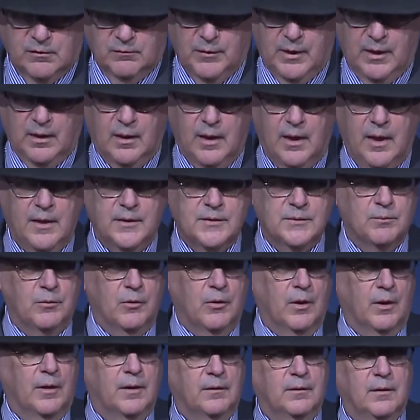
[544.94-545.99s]
of my last
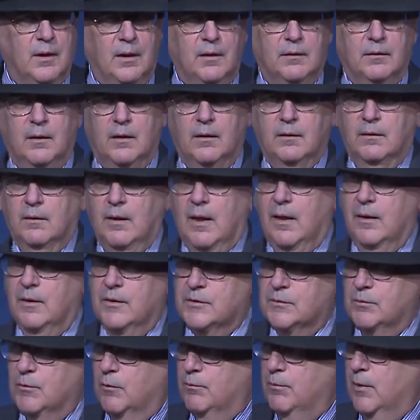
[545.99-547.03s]
book, and that
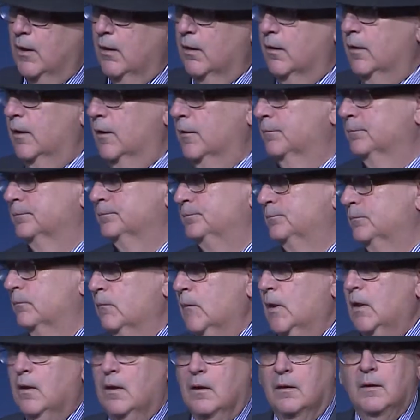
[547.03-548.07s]
is mobility.
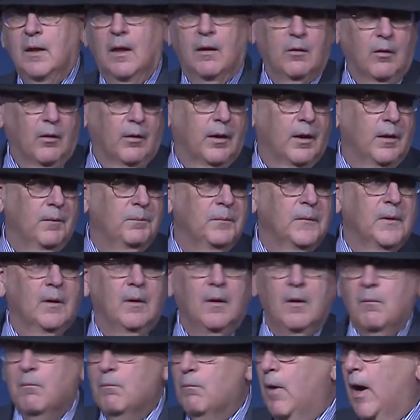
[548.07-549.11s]
Now look,
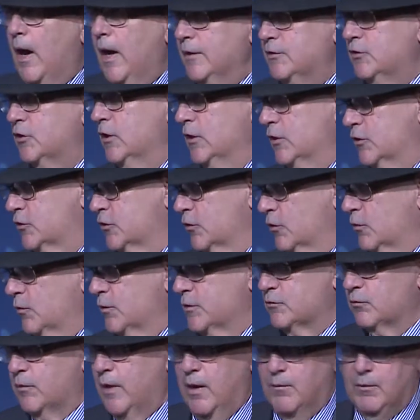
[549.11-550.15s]
my teacher
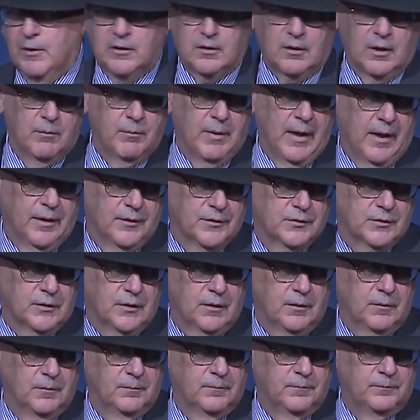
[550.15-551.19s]
was Raymond Klebansky,
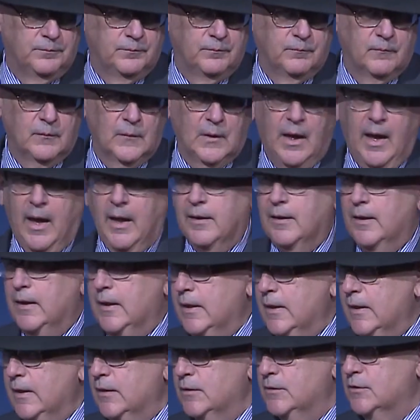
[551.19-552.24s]
and
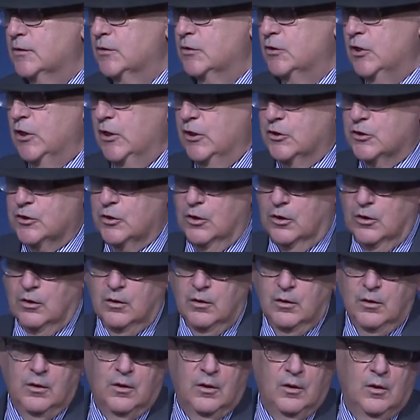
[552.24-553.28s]
his teacher
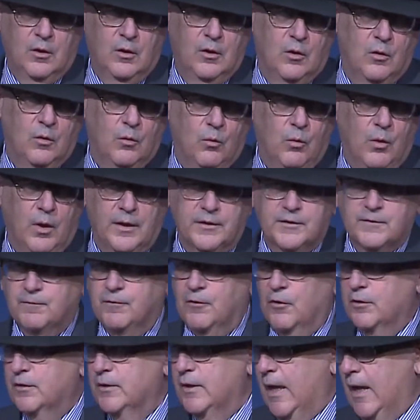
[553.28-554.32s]
was
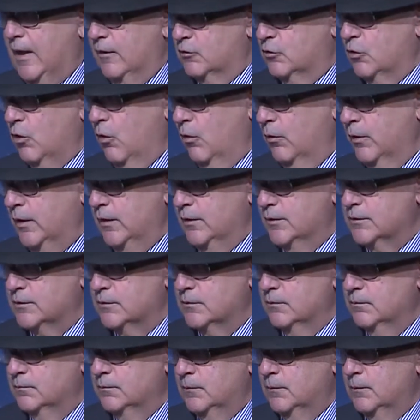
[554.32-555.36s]
Ferdinand Tönnies,
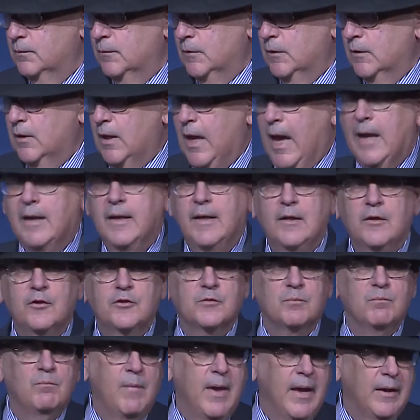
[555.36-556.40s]
and
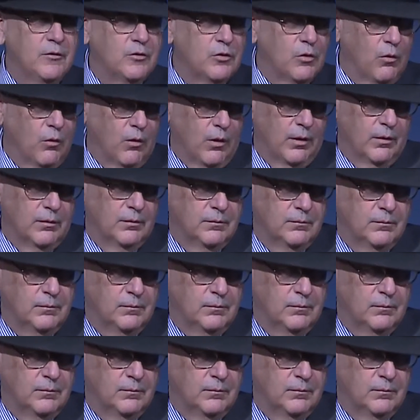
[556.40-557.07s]
his mentor